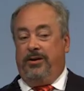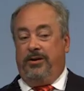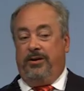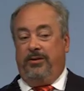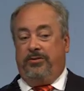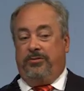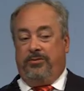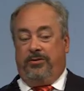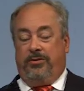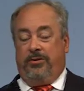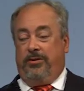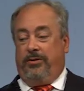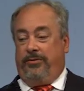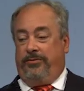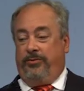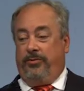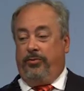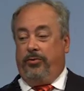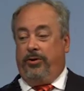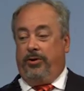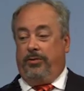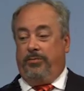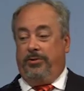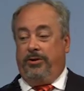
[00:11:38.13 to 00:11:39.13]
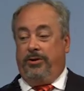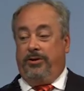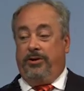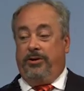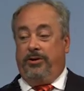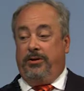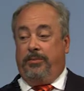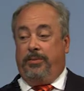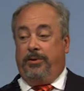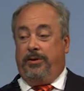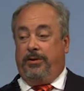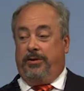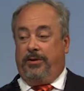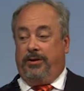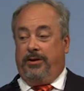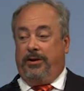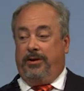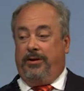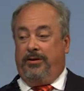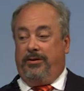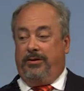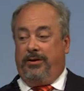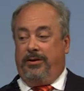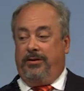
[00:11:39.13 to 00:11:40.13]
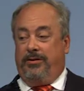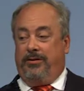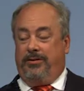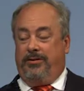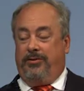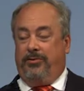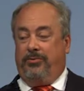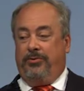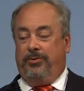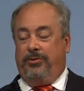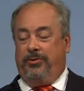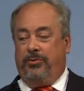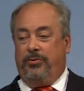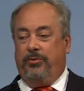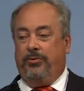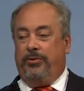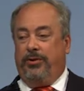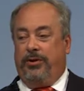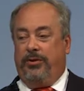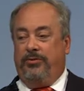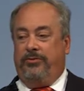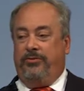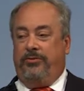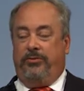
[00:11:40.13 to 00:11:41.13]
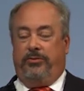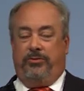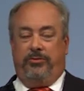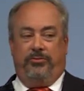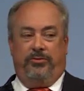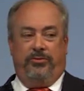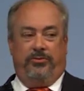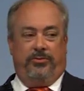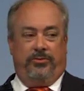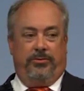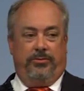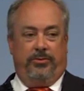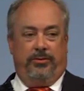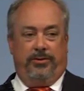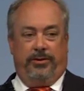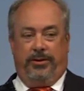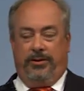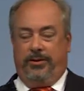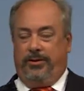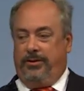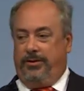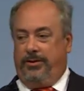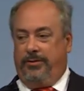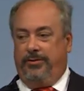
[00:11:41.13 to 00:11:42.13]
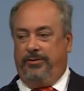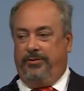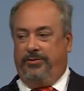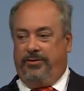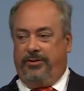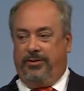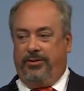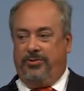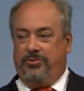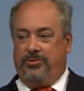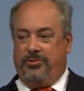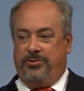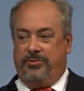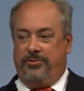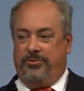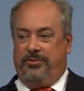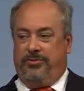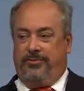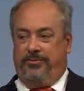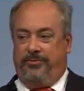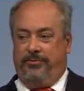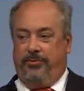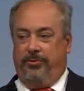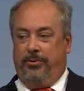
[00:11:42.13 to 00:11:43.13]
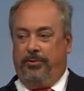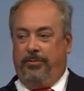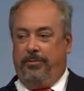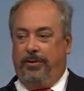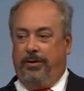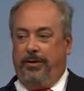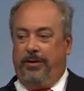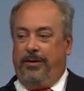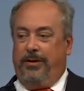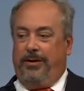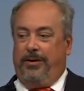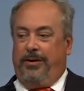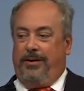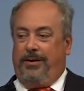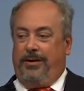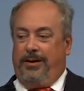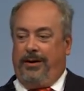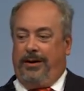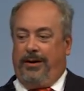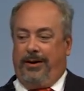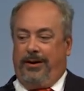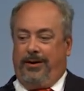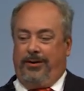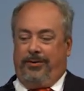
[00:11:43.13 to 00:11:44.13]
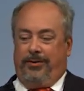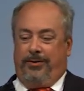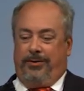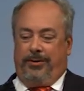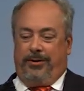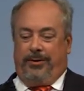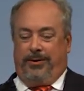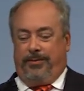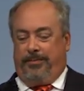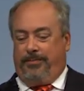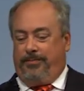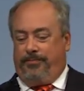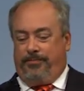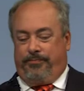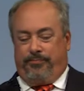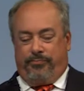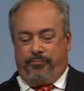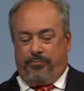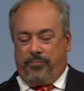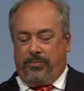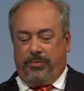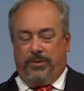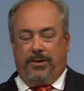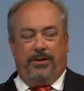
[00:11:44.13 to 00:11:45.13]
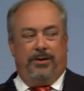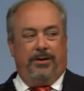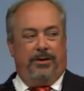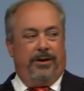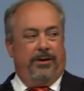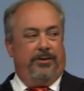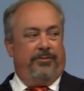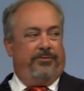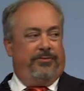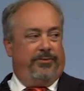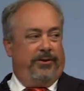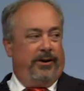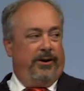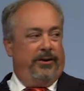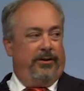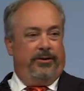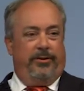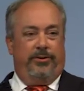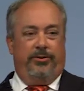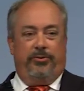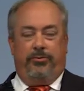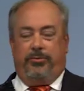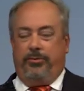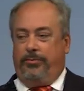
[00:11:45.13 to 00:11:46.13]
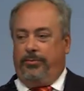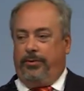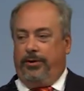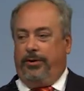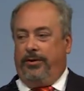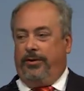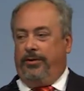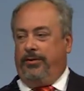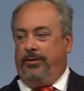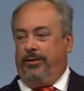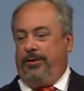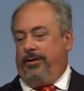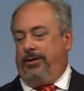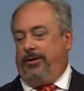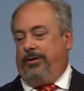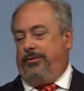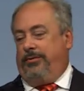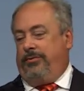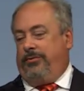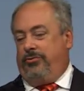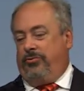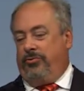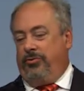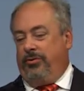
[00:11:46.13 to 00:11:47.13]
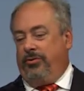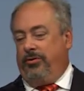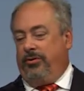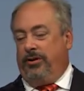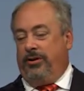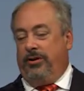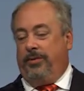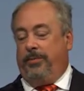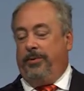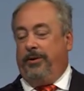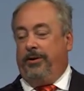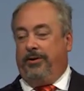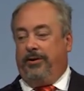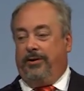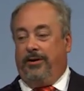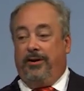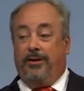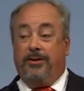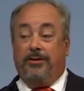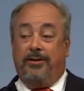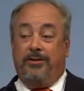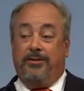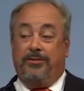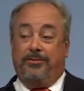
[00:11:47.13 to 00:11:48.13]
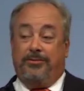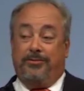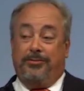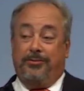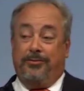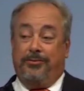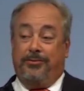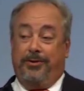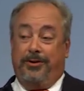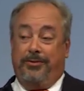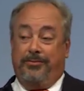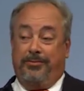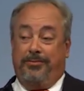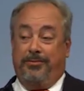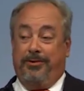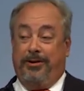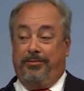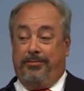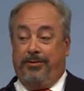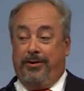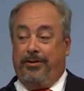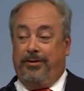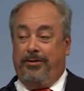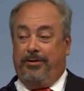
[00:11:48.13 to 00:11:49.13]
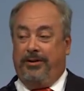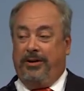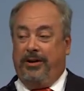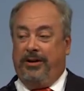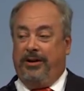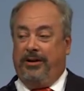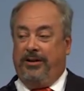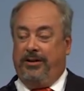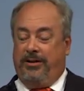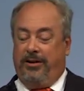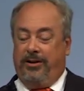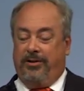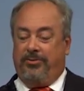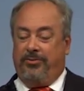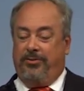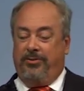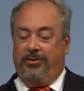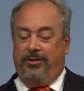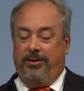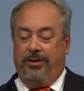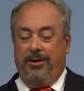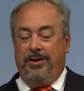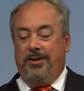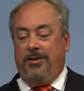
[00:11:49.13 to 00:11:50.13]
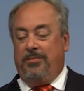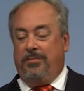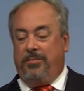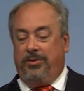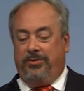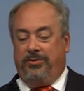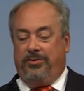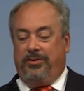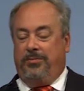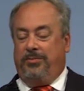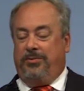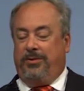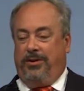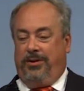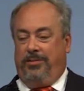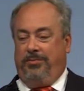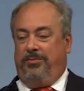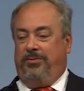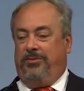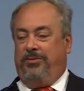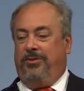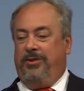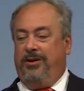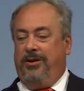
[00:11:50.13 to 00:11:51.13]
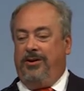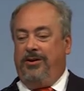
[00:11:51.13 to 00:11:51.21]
It's hard if you want to be an independent candidate. In the old days, you could just go and get 100 signatures on a form and file, and you could run. And sure, independent candidates don't have a great record of getting elected, but sometimes